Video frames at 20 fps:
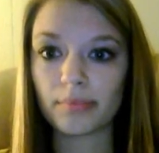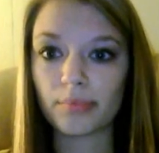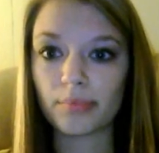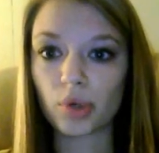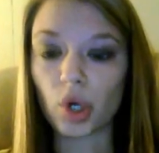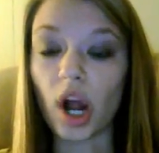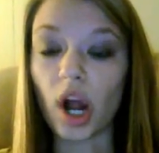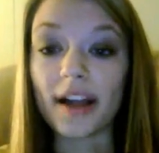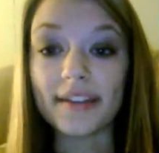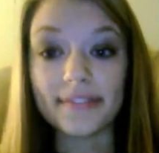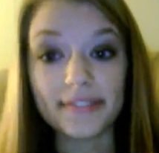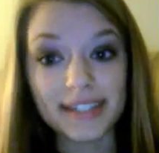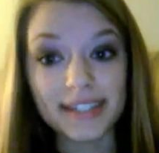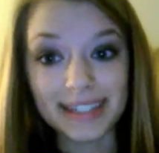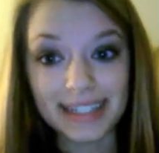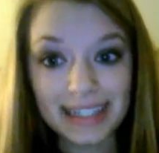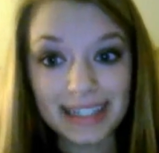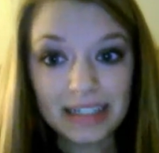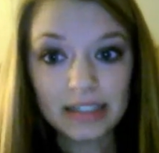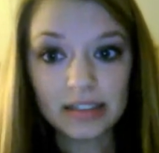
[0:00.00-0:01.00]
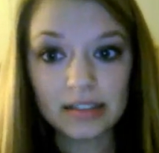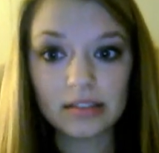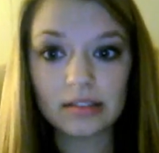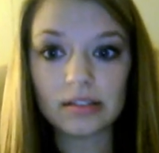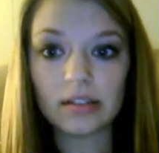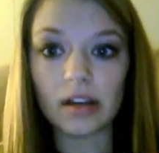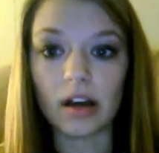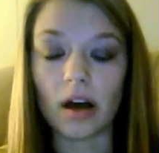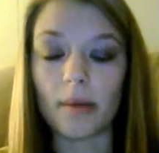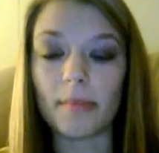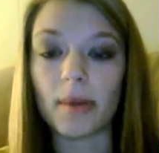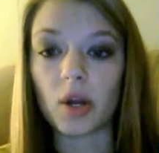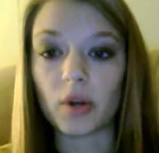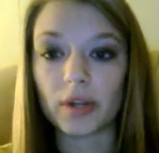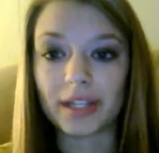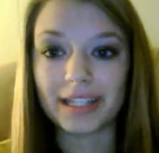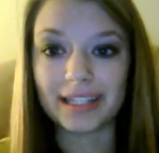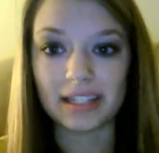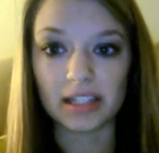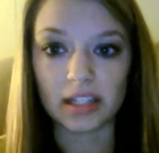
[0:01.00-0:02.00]
privacy.
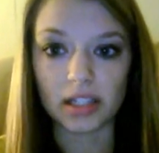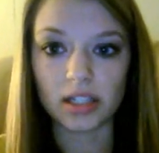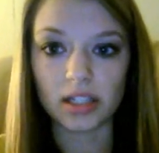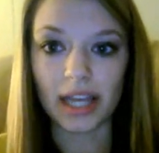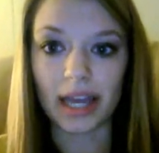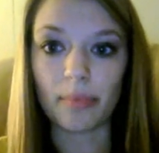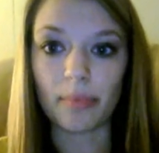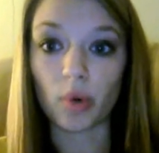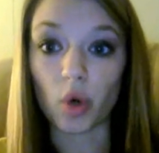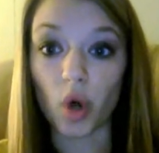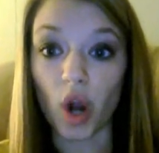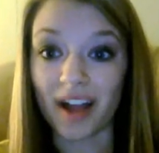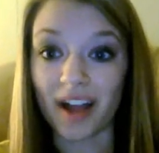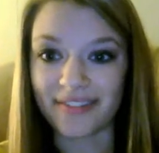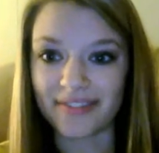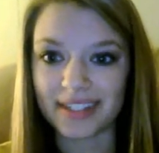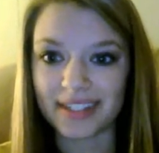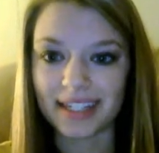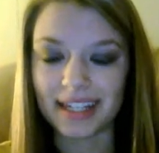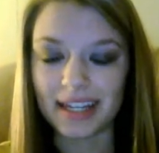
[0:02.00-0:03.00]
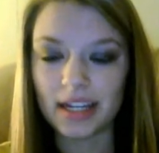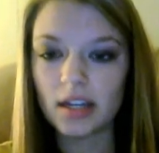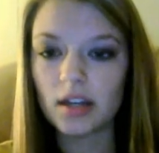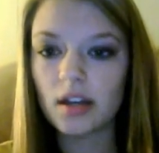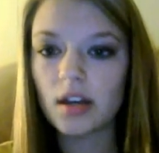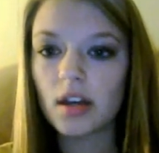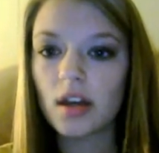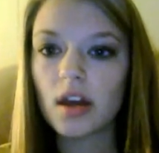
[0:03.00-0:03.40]
Americans say privacy.